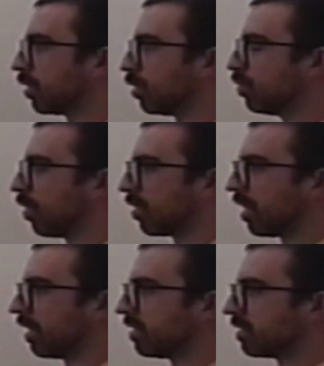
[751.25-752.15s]
you are
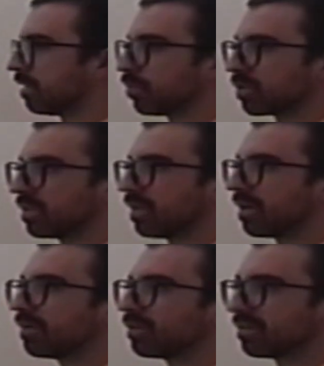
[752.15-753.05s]
not the same person
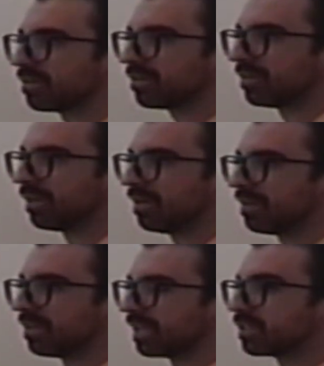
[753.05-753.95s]
that I,
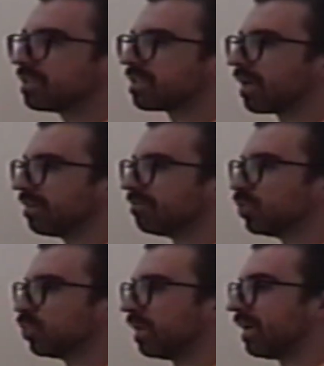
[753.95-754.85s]
like since I loved
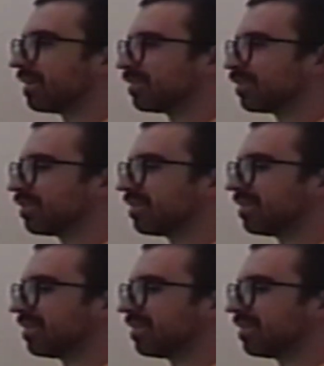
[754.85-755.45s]
you last,